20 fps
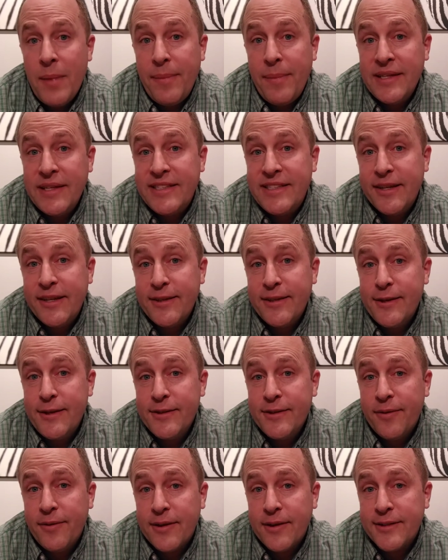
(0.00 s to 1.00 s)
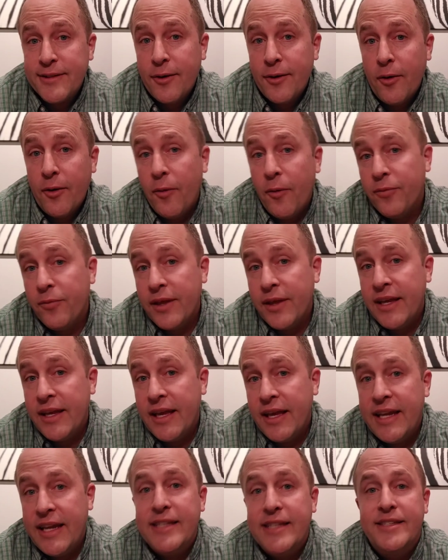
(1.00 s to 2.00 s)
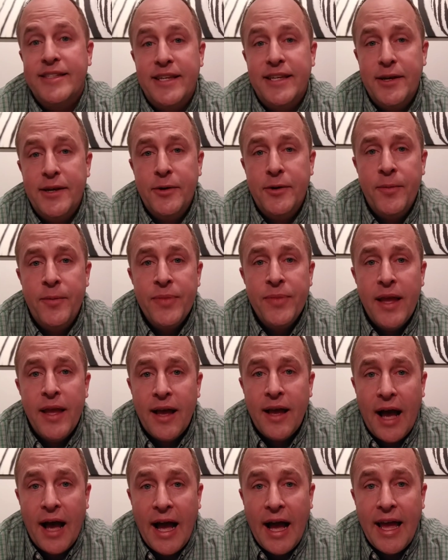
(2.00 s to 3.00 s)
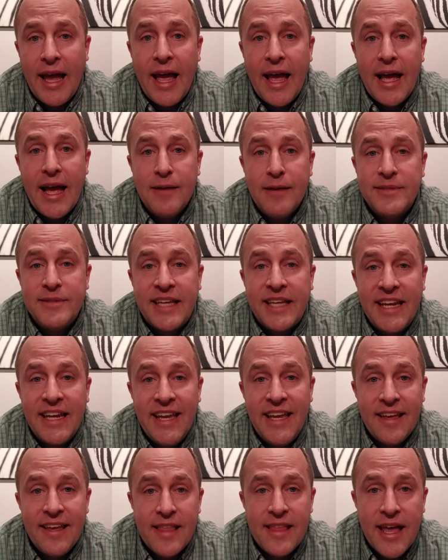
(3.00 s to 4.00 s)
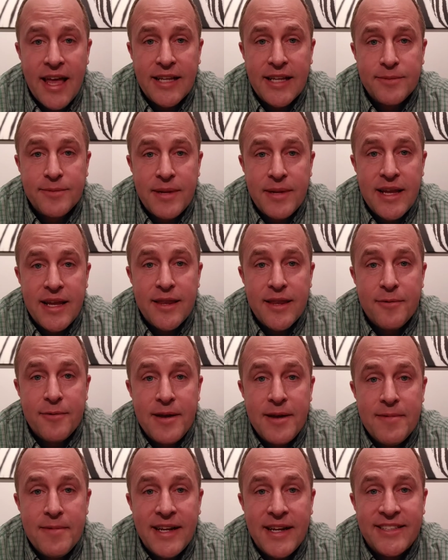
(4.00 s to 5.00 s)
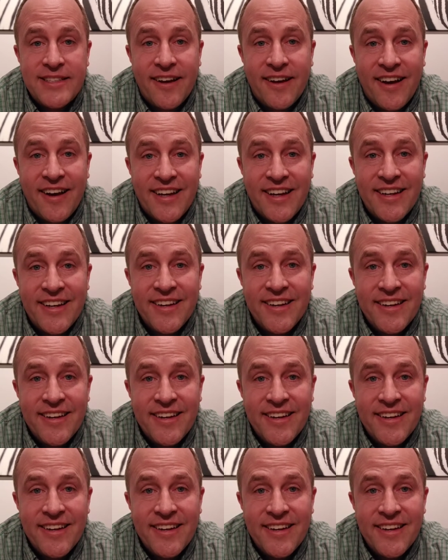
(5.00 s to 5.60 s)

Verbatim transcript: Maybe it's still useful, so hopefully it is to you. I am Skinny, and that has been 3 Minutes Gone.